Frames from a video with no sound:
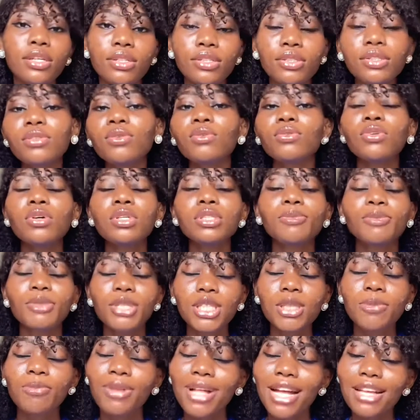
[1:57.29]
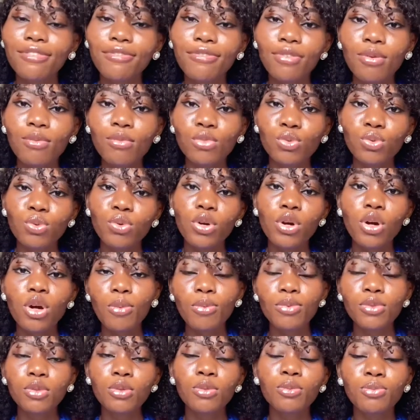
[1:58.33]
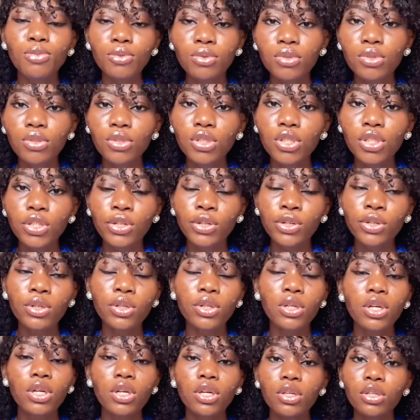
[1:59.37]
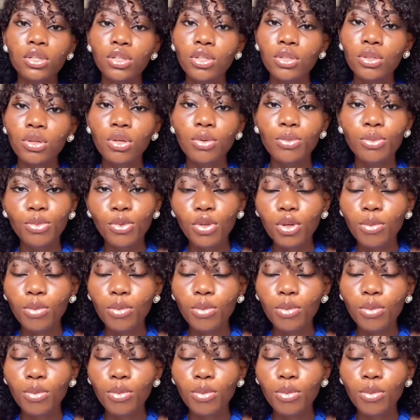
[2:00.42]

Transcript: So those these platforms will help to boost your you know your